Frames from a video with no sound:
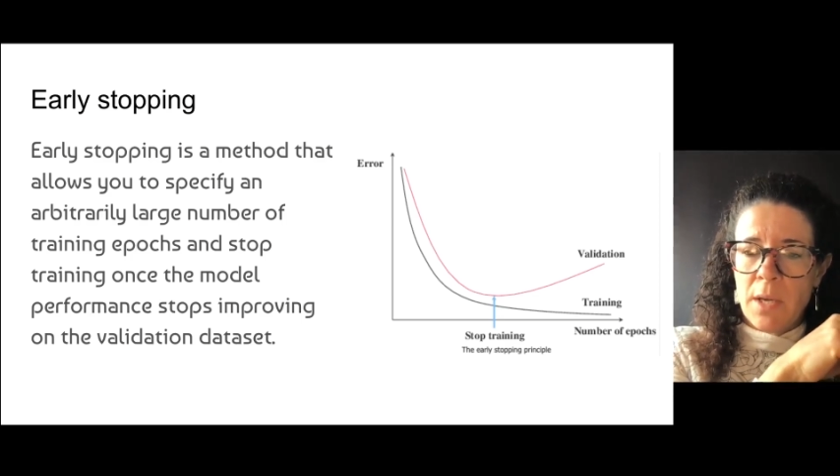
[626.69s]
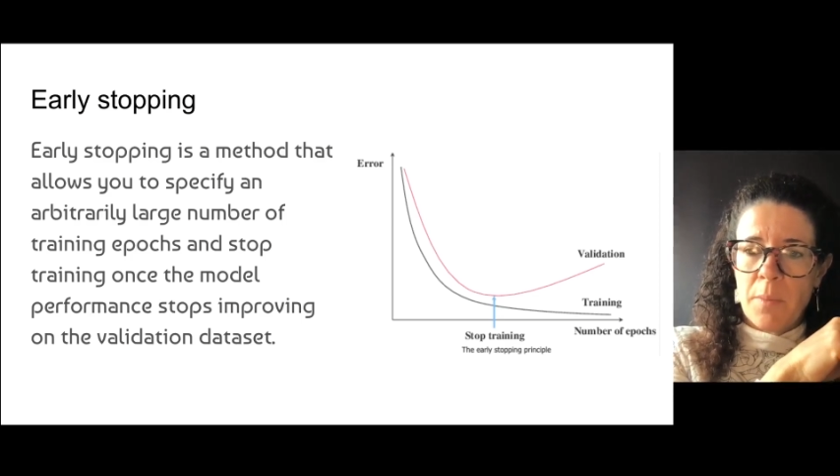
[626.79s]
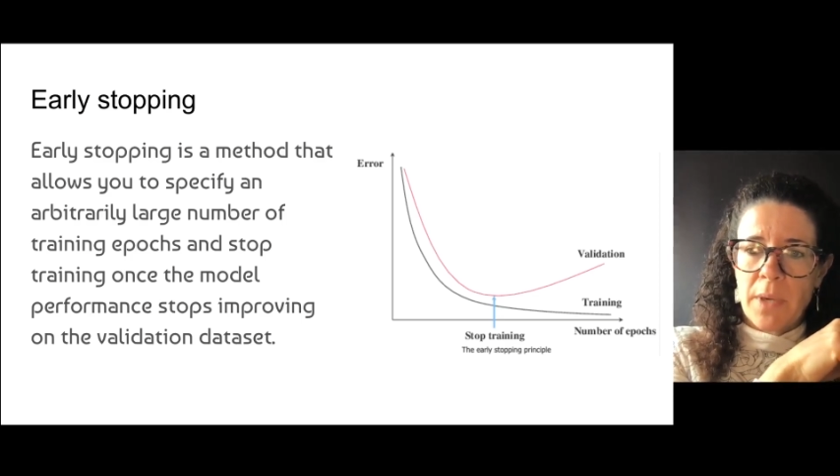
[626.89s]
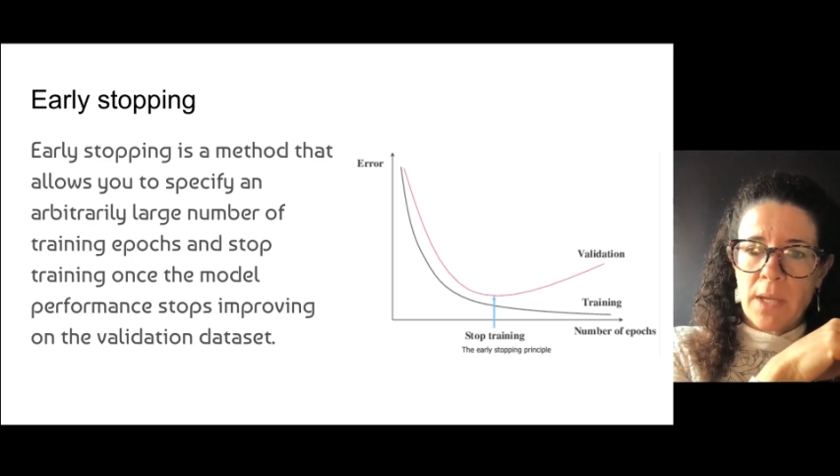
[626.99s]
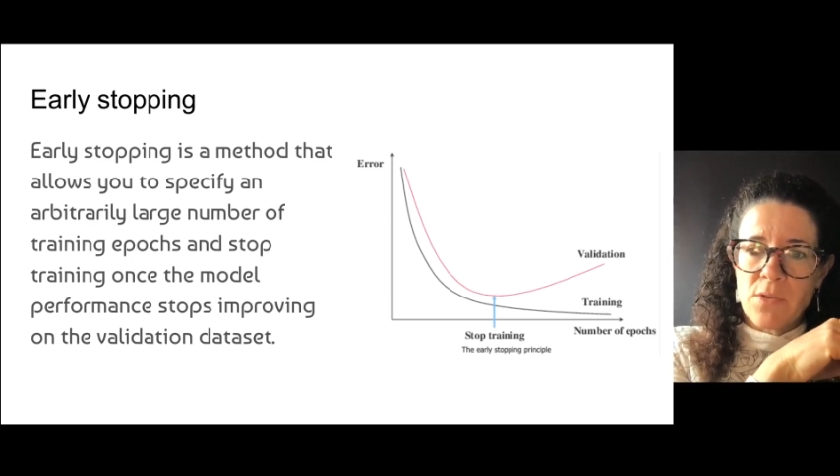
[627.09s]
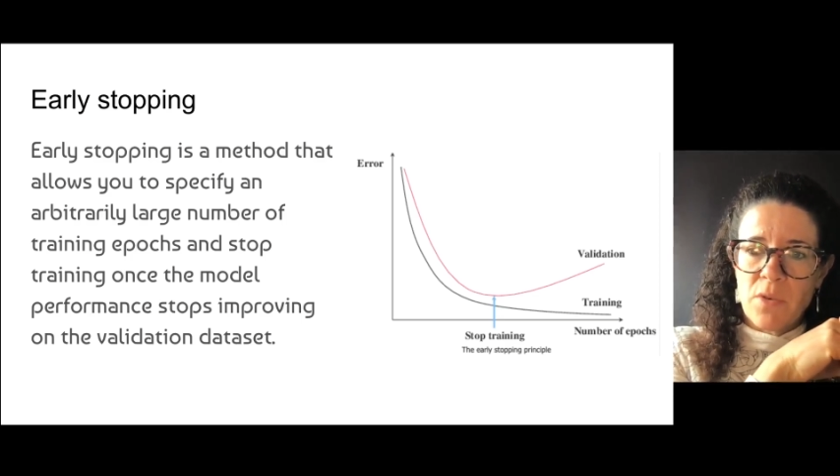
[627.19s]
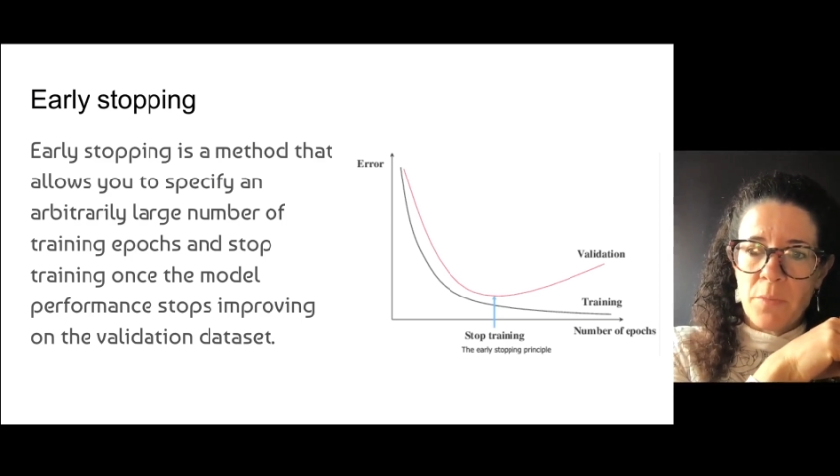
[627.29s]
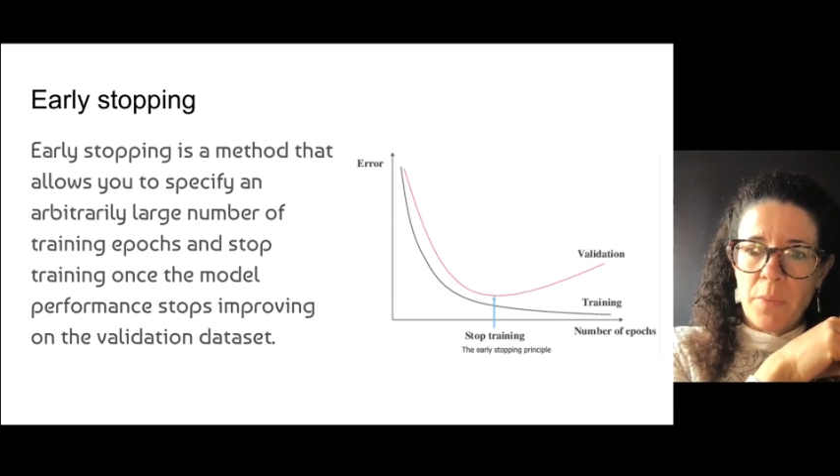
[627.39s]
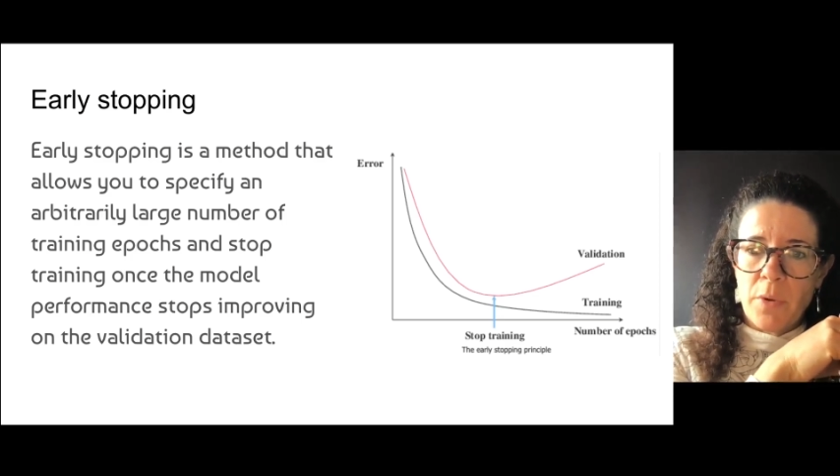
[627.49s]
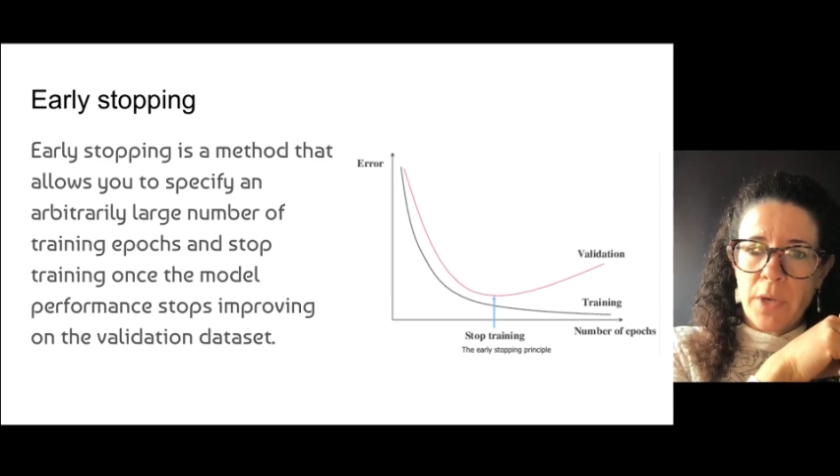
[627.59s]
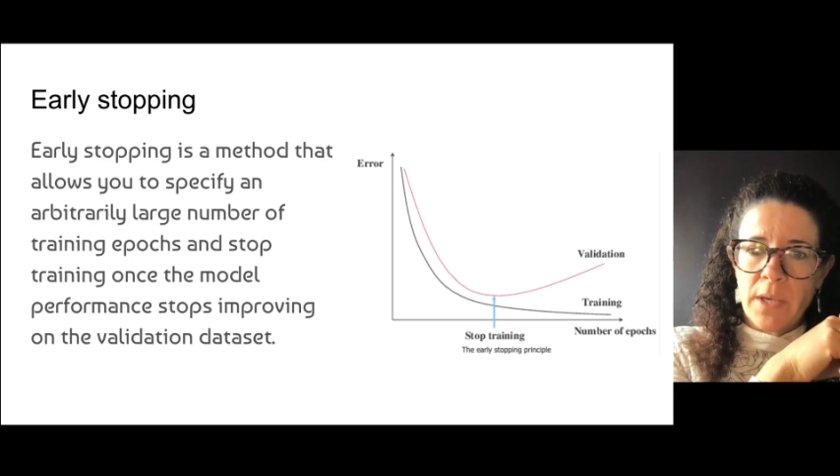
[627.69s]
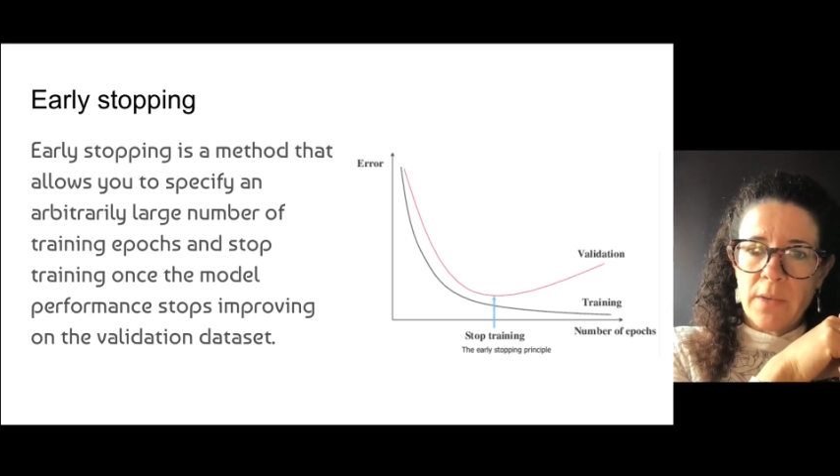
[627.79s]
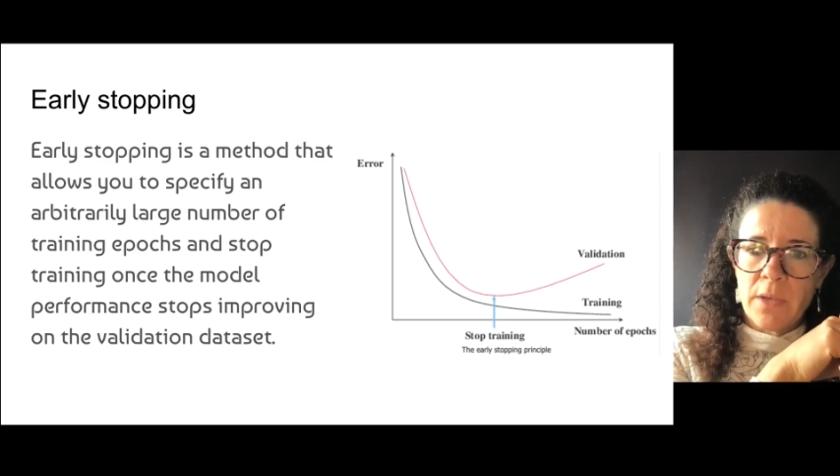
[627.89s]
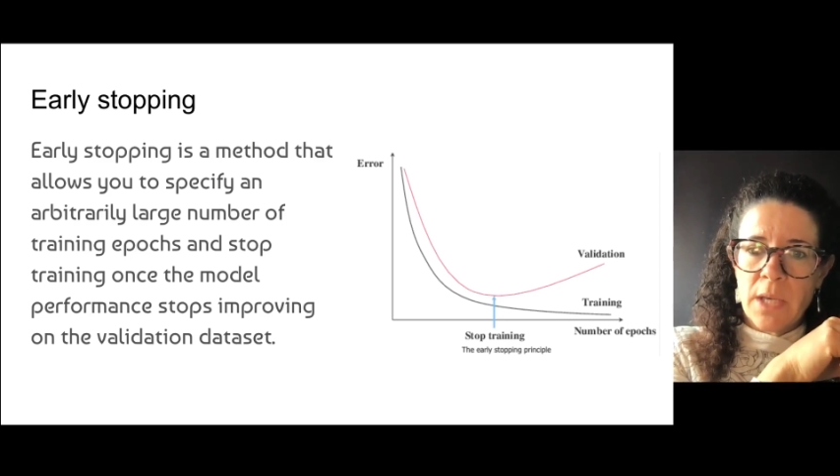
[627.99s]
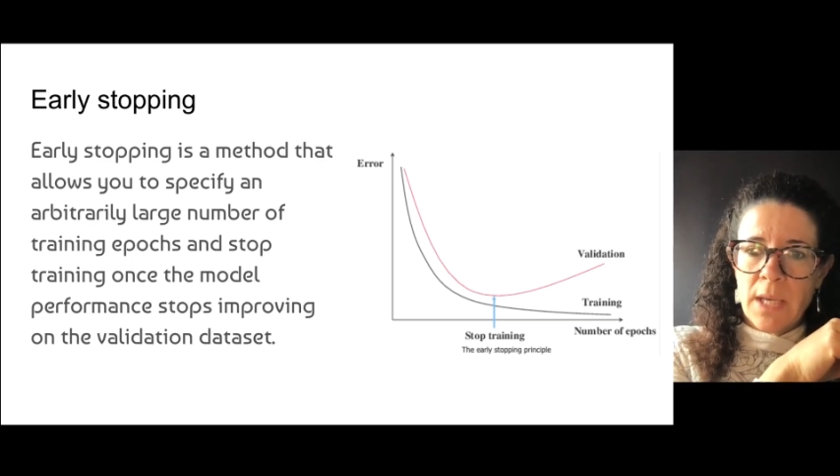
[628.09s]
but at some
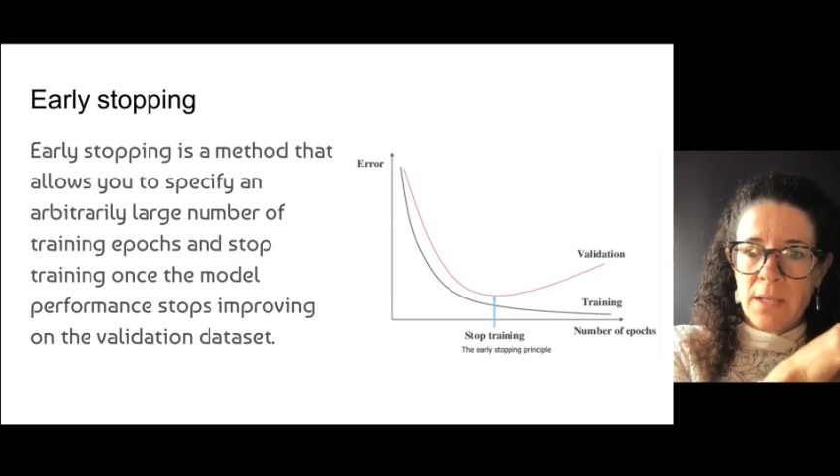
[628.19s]
point